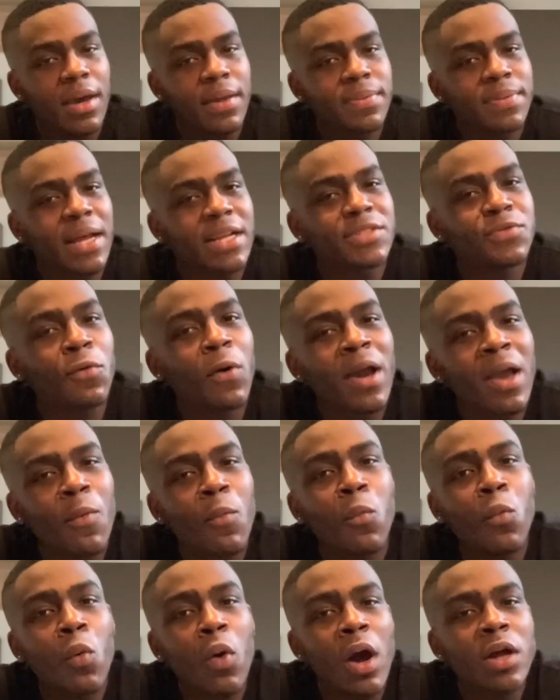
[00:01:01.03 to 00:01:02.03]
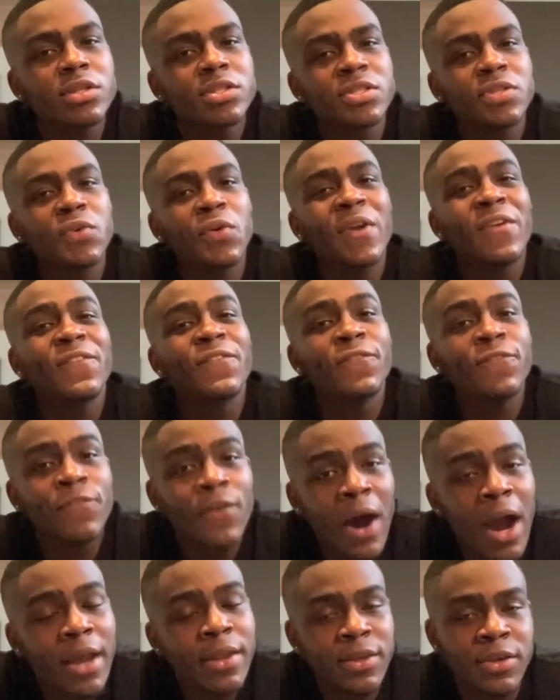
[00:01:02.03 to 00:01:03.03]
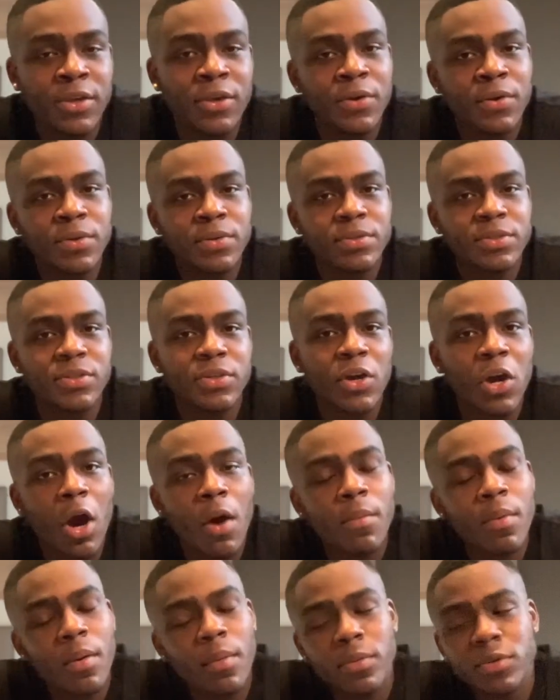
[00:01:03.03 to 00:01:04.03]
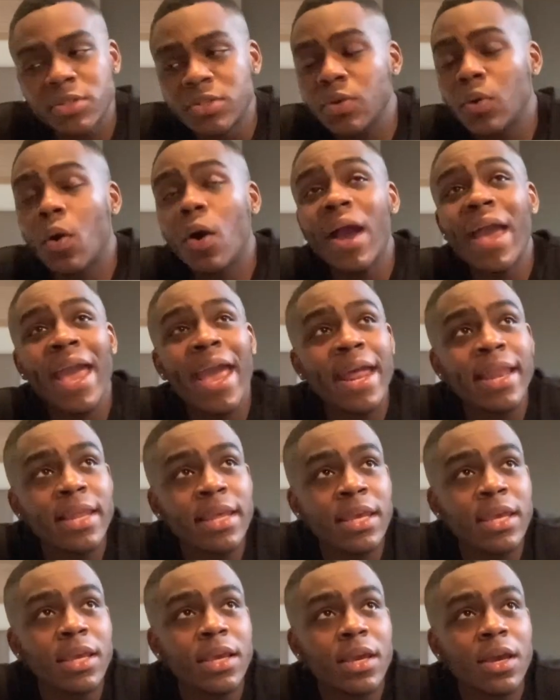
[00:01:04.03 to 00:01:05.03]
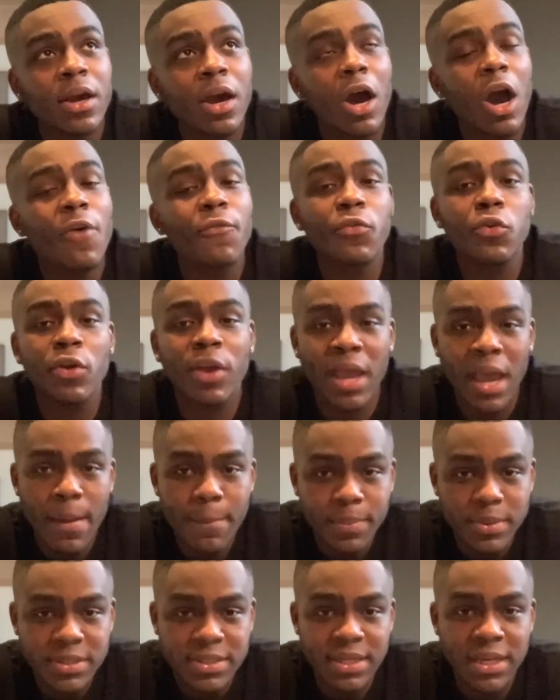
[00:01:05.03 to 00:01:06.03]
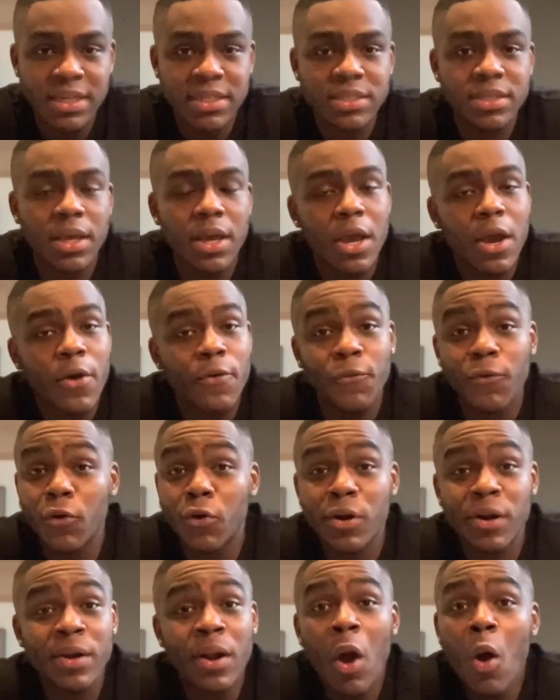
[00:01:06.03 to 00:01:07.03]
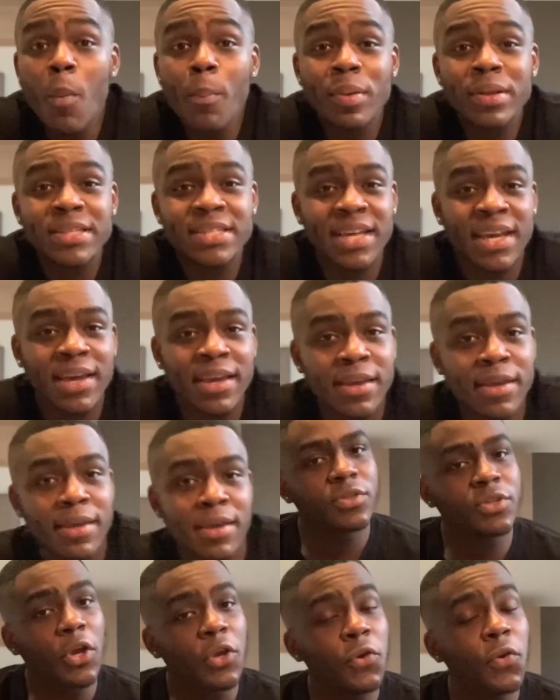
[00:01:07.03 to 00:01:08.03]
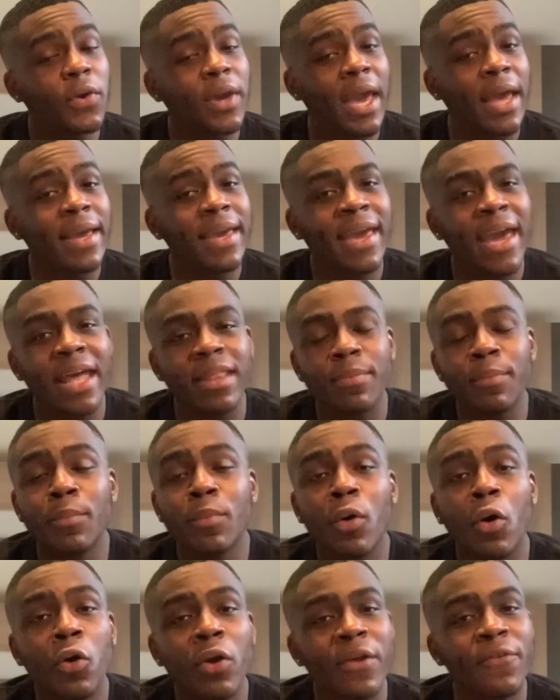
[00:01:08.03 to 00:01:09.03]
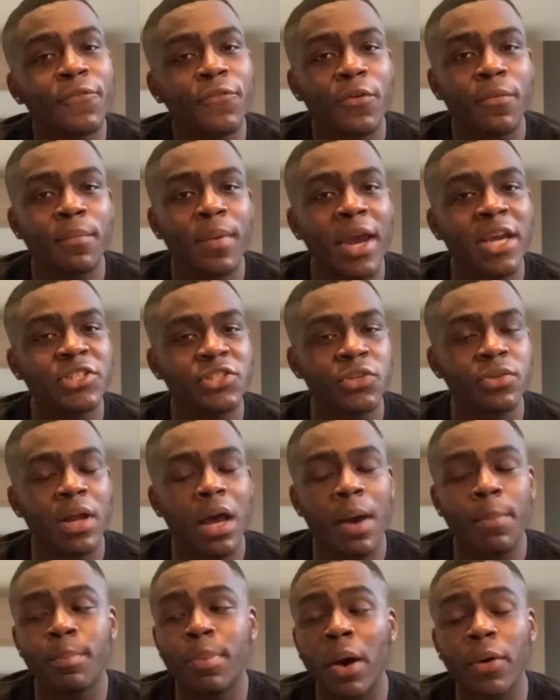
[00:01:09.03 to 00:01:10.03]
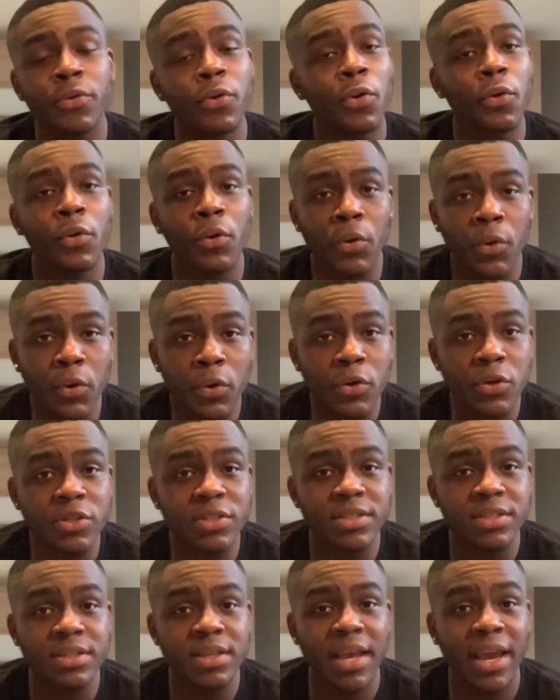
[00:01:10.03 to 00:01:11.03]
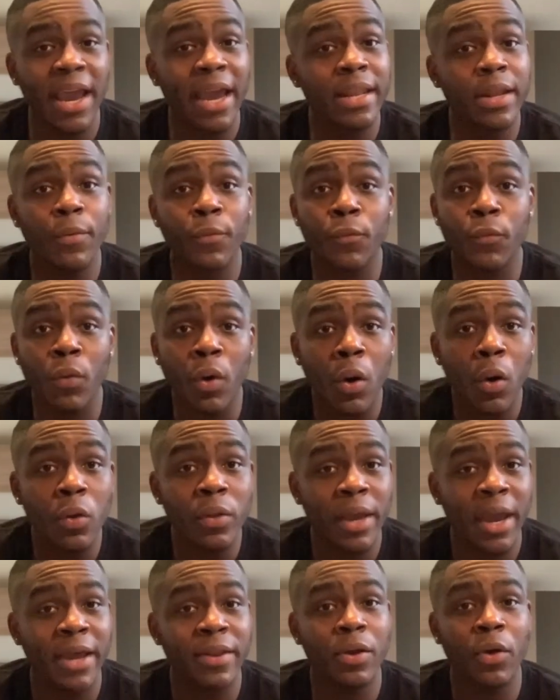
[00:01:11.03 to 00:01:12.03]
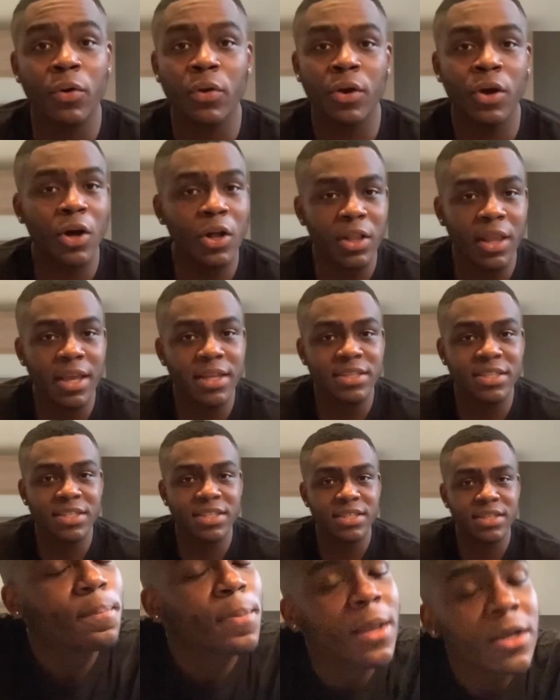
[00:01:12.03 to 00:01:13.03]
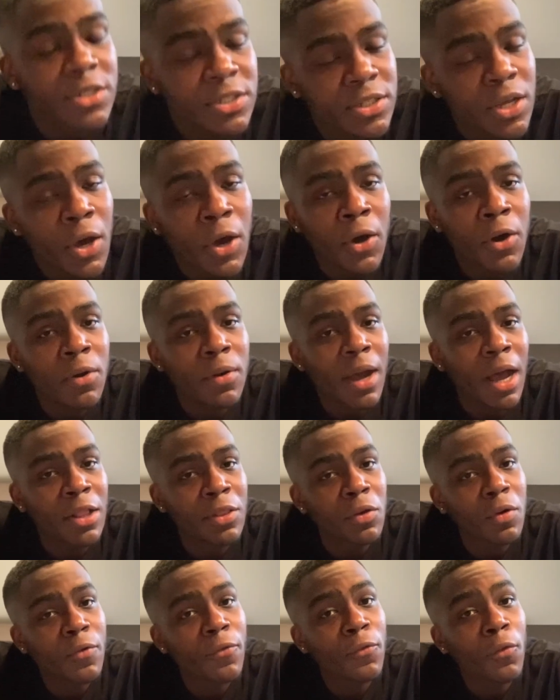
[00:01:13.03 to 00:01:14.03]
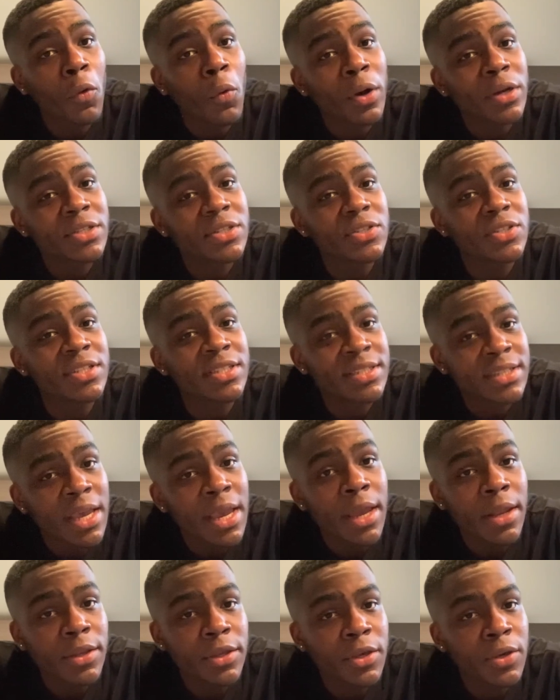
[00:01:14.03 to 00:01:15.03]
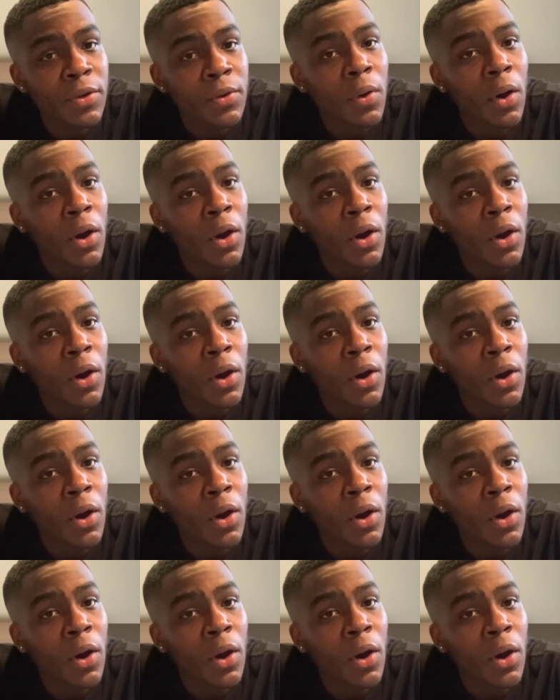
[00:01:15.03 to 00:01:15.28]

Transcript: That's why I want to invite you to come to any of our campuses for an open day so you can get more information about your course and enroll in our college. So I look forward to seeing you